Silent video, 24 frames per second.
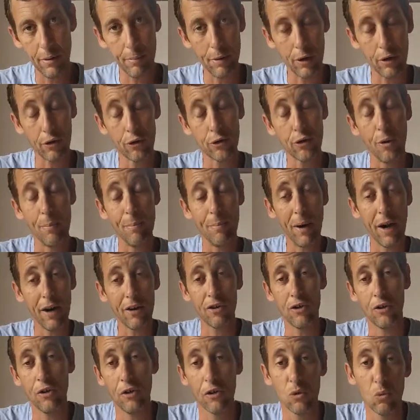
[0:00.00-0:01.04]
because
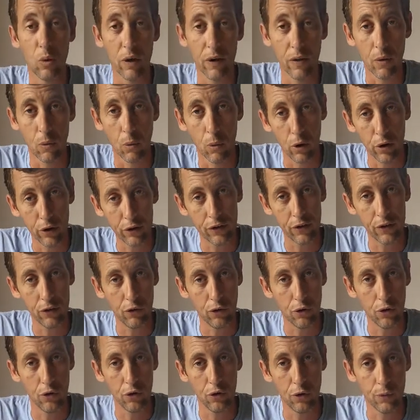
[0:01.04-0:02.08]
compaction is one of the worst things
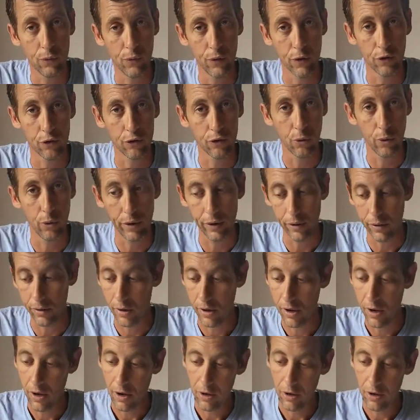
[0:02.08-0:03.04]
you can do for the soil.